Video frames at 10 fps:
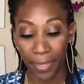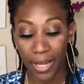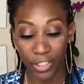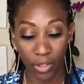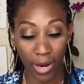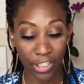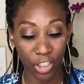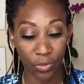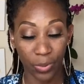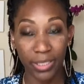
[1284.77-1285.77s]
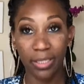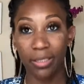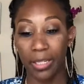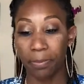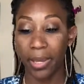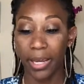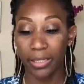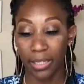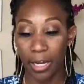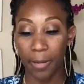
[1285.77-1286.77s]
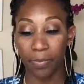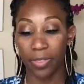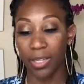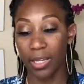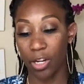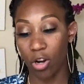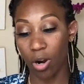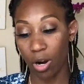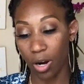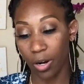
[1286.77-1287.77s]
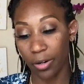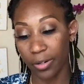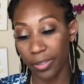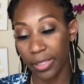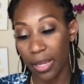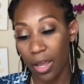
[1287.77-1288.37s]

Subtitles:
So I just recently picked up the Nars